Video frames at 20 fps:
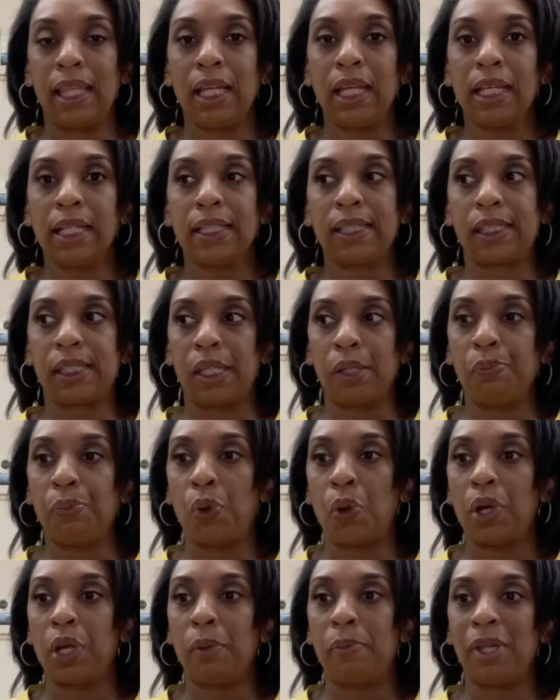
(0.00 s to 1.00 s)
think it's
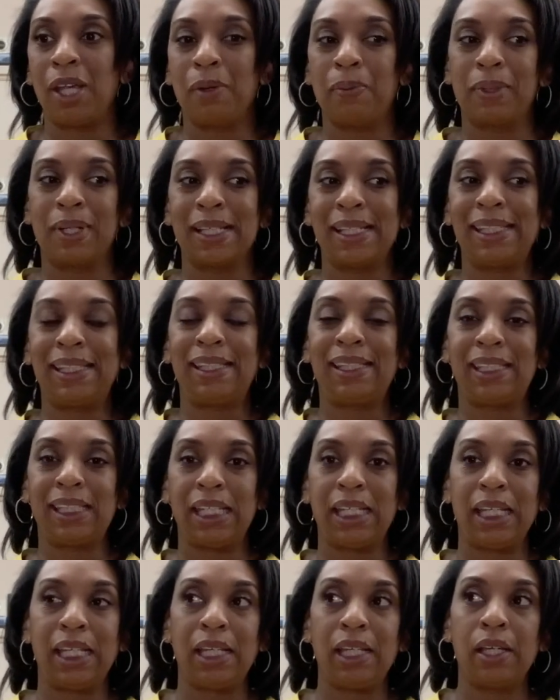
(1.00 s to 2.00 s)
important to be able to
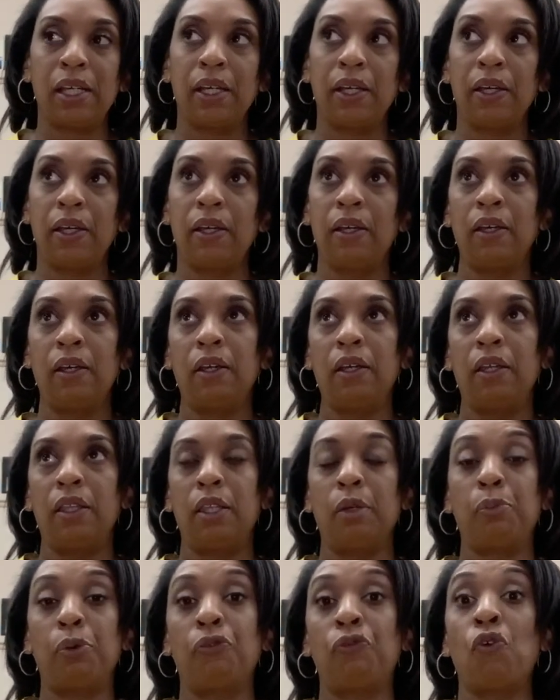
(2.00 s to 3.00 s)
see
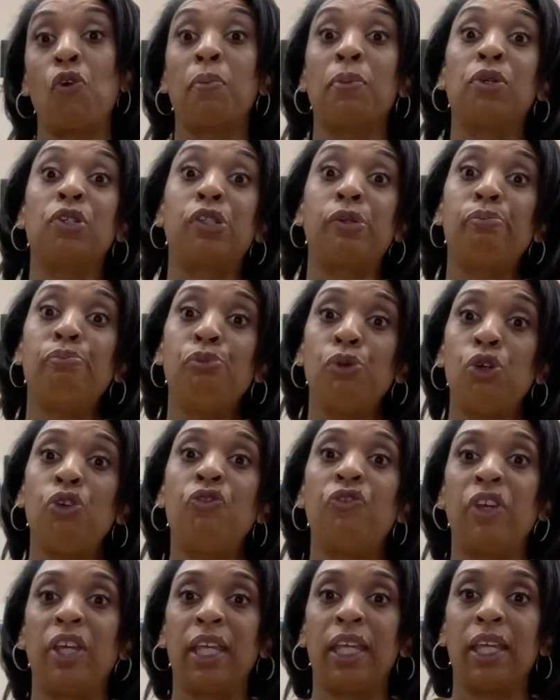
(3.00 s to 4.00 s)
the performers
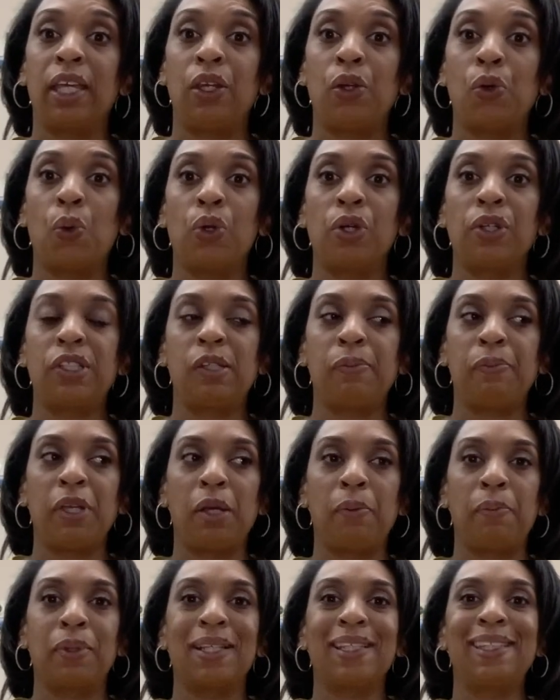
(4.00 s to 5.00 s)
moving in order to be
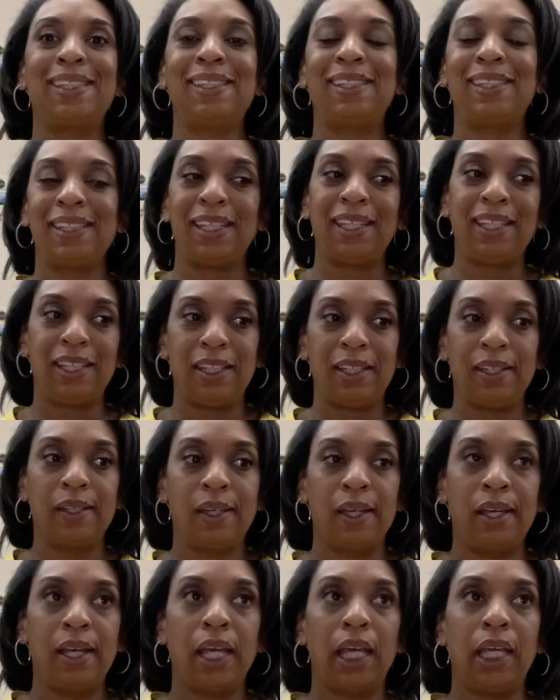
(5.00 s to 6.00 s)
able to
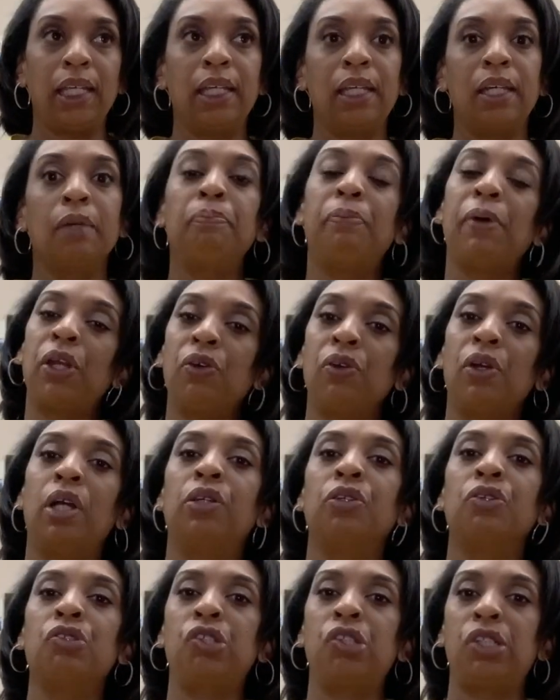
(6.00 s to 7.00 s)
see and get a better
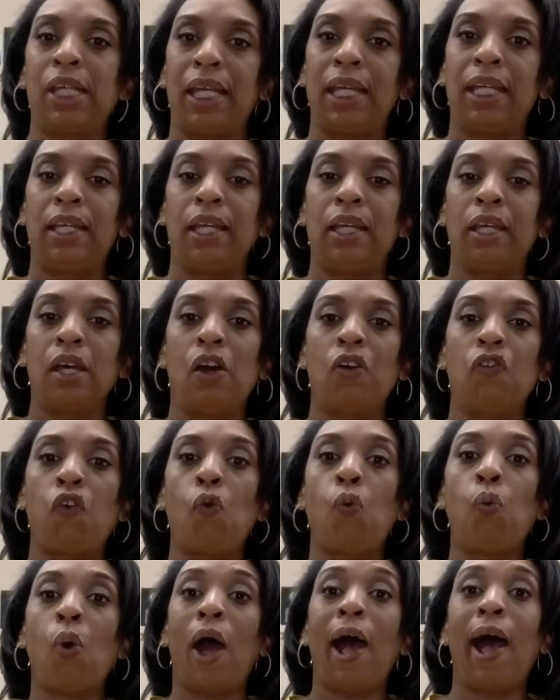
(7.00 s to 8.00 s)
understanding of
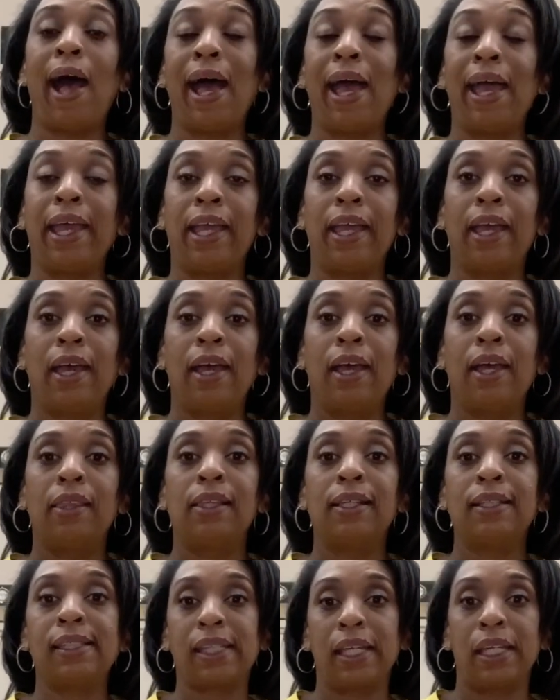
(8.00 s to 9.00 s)
why
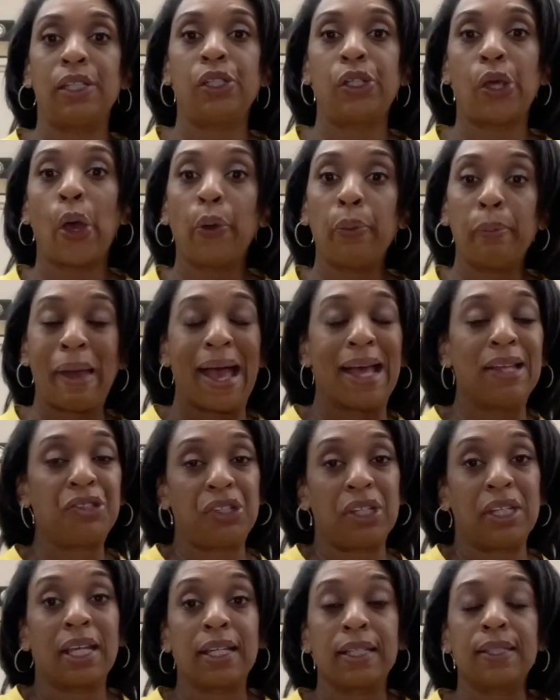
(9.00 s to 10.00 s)
the skin tone
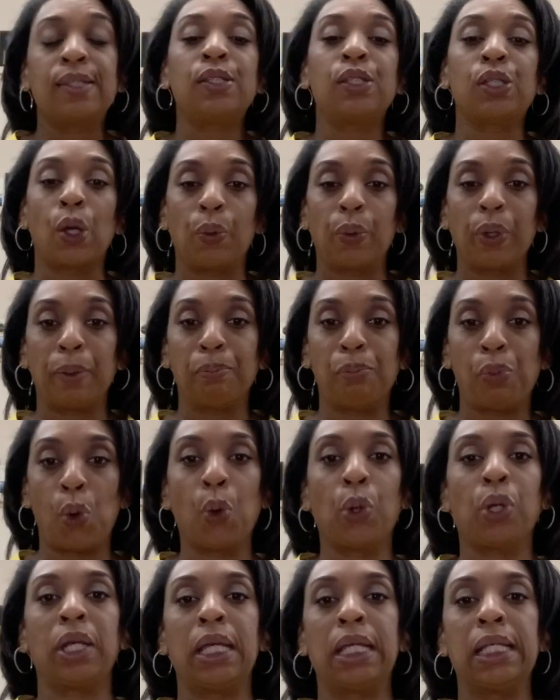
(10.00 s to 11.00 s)
matching is so
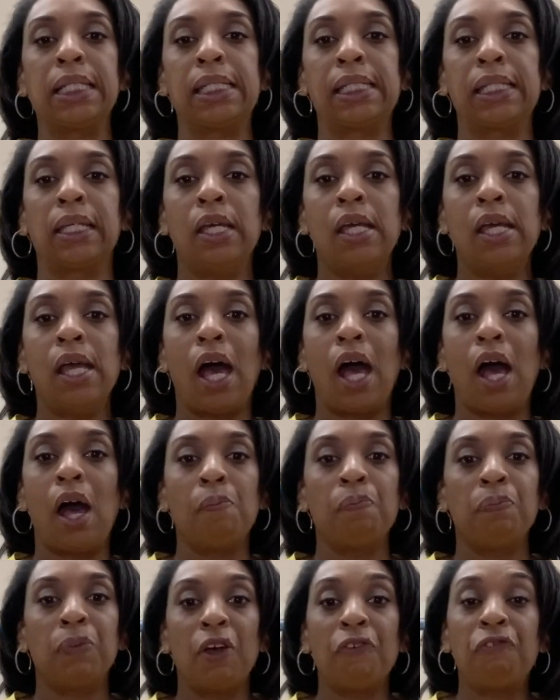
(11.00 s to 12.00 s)
important.
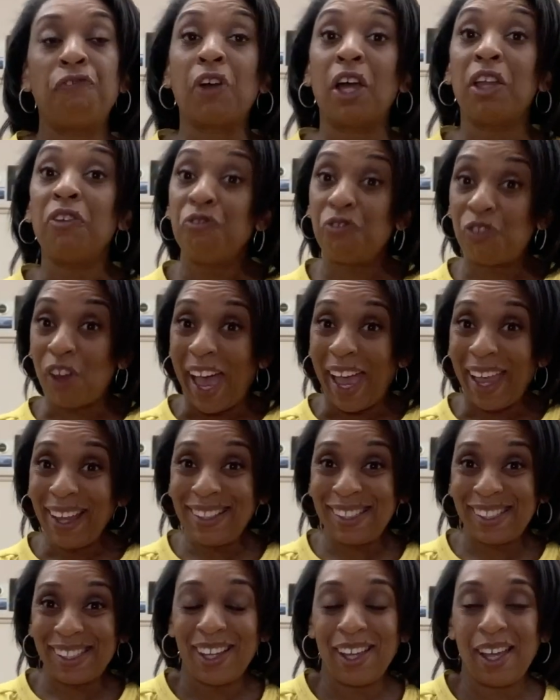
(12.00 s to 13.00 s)
A fun
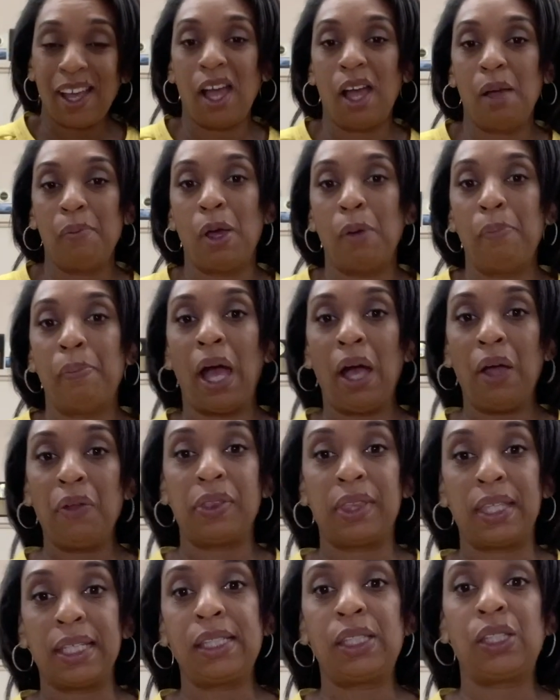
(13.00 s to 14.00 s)
fact
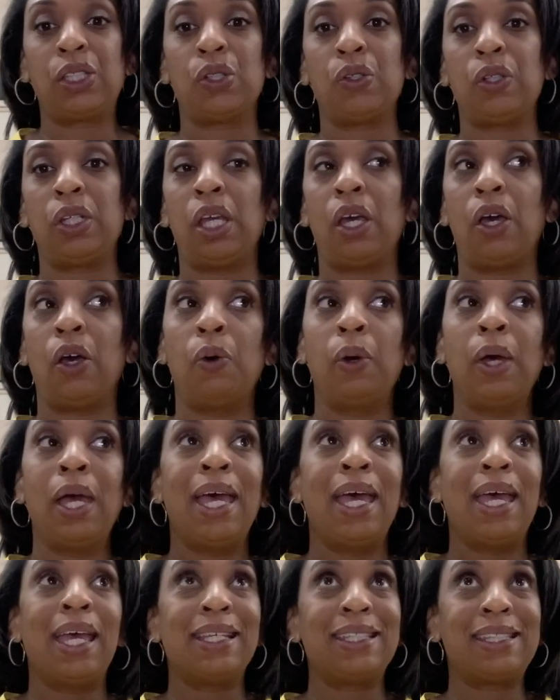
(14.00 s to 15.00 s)
about this studio
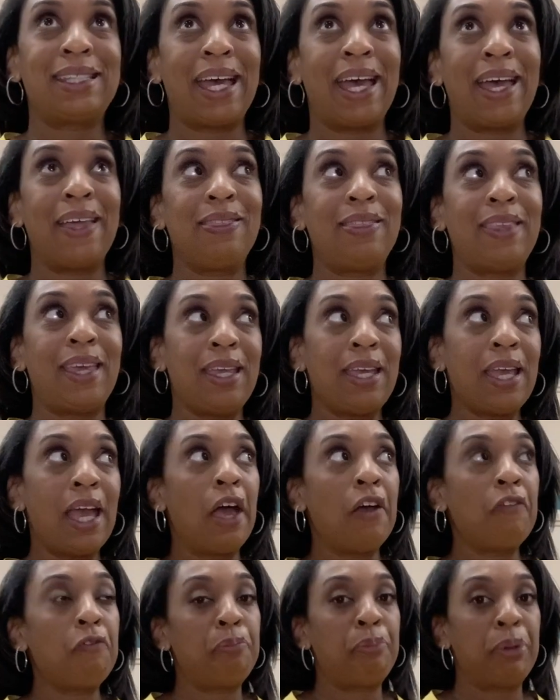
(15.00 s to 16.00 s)
is that they
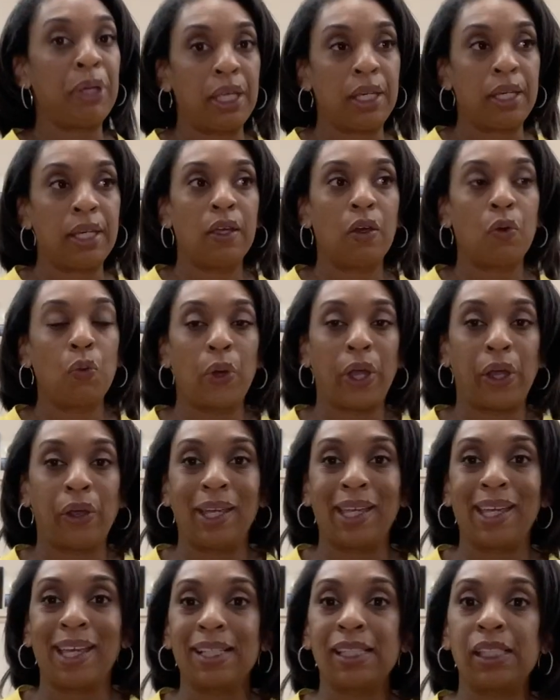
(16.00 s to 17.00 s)
have been
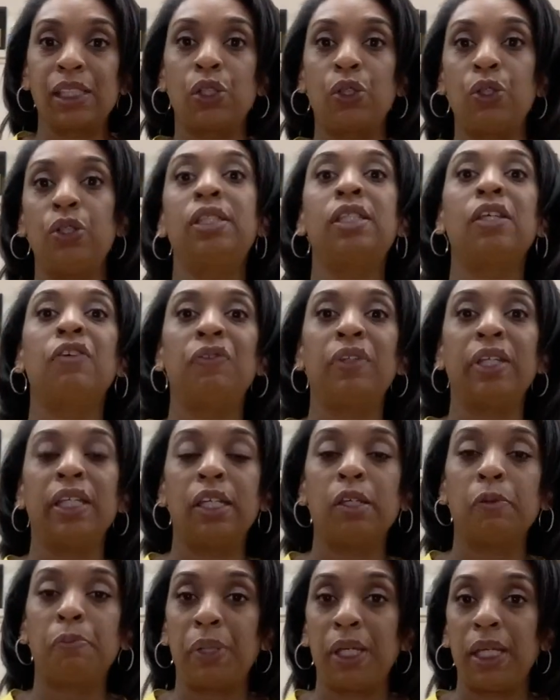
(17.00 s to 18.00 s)
wearing exclusively
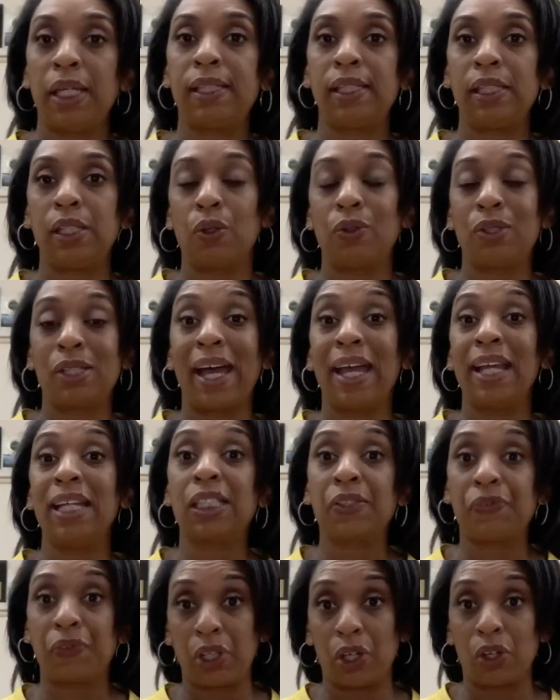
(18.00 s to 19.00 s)
Capezio tights
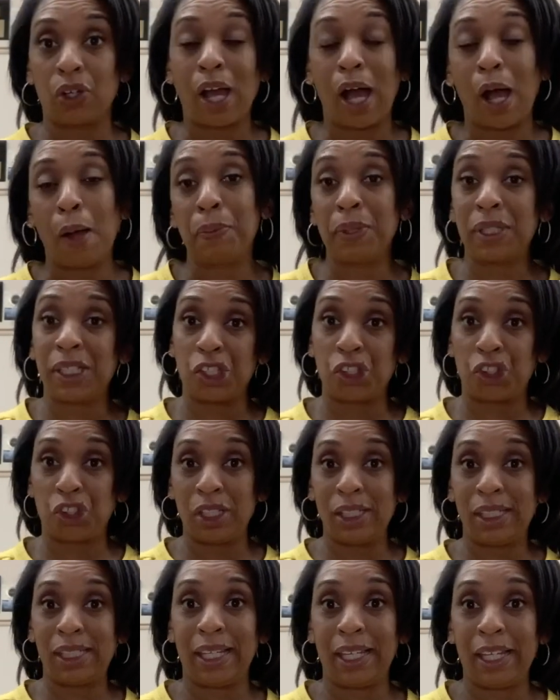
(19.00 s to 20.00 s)
for their
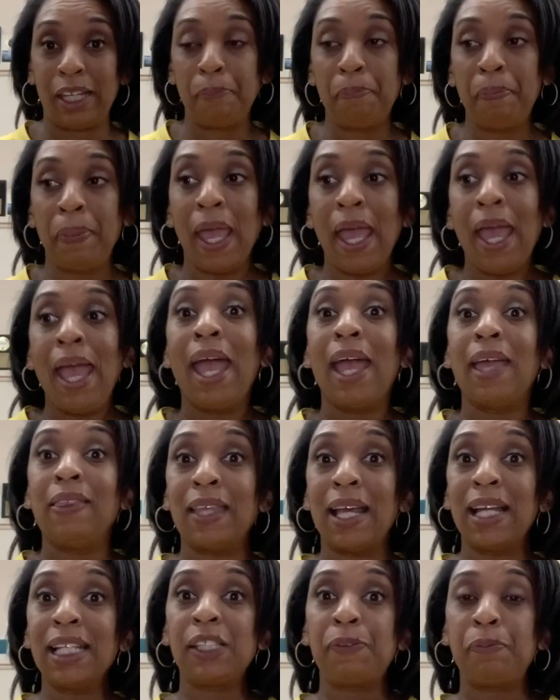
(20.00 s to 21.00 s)
competition team, and
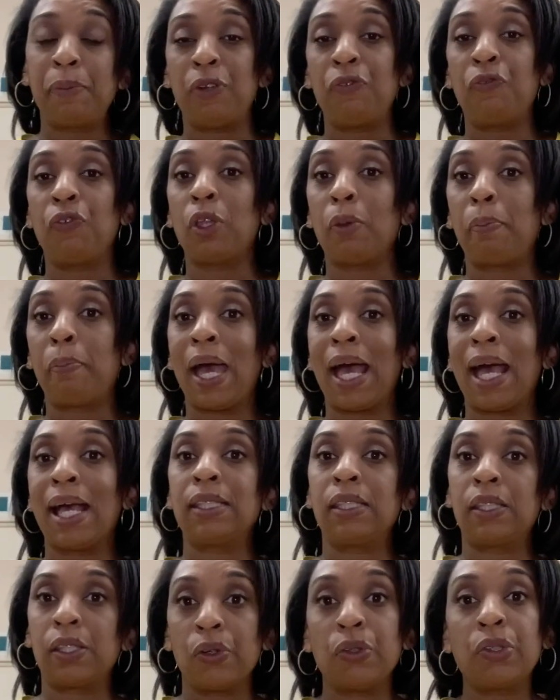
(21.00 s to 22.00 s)
that's been for the
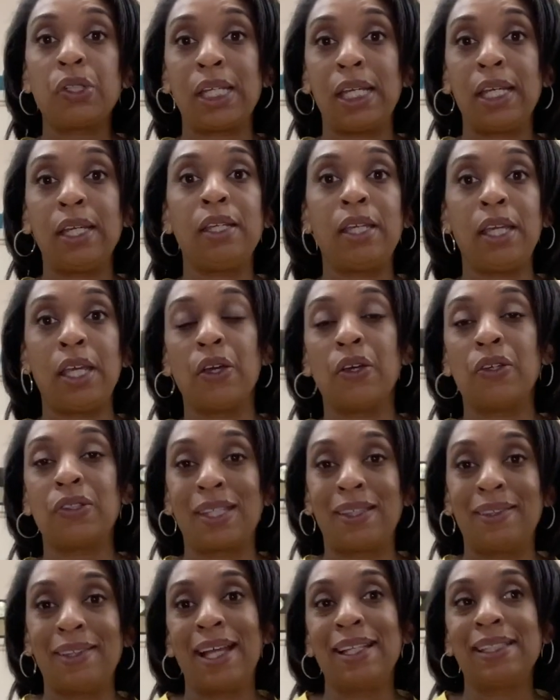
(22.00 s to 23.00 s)
past 13 years,
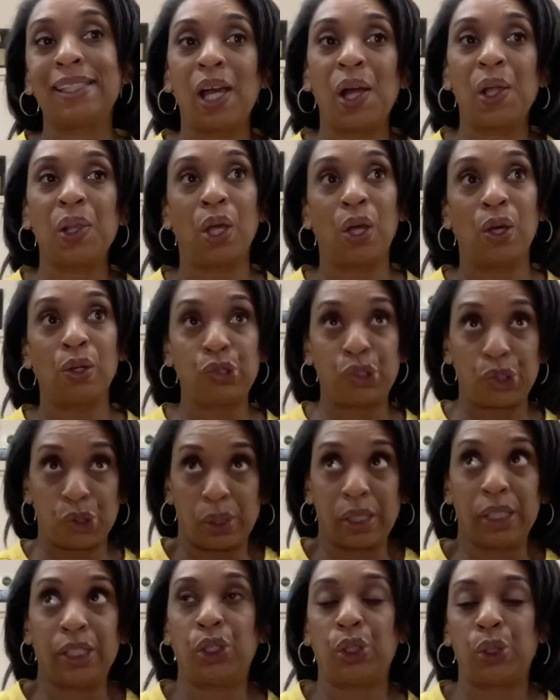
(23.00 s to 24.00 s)
and that's how long
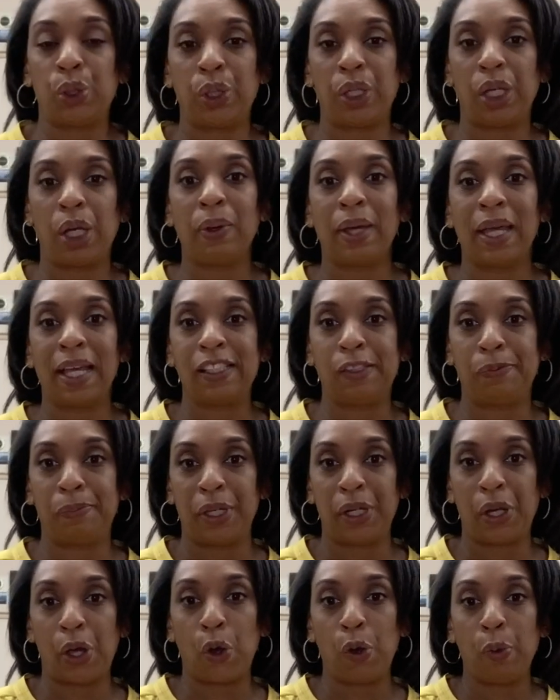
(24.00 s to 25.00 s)
Julie's studio has
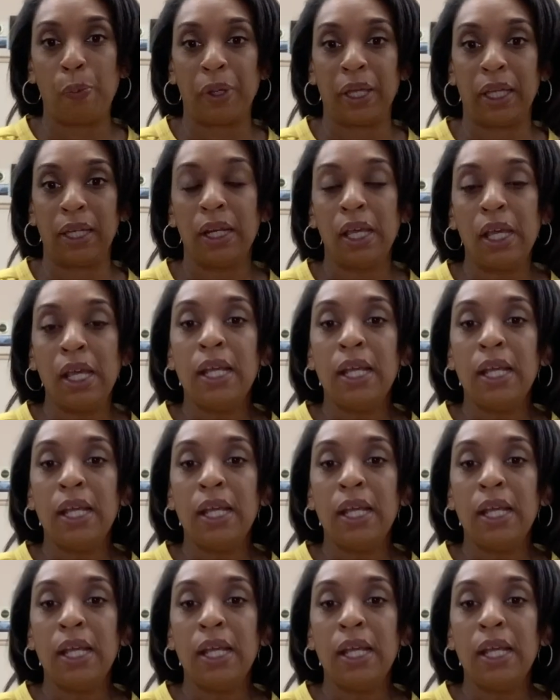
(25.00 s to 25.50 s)
been open.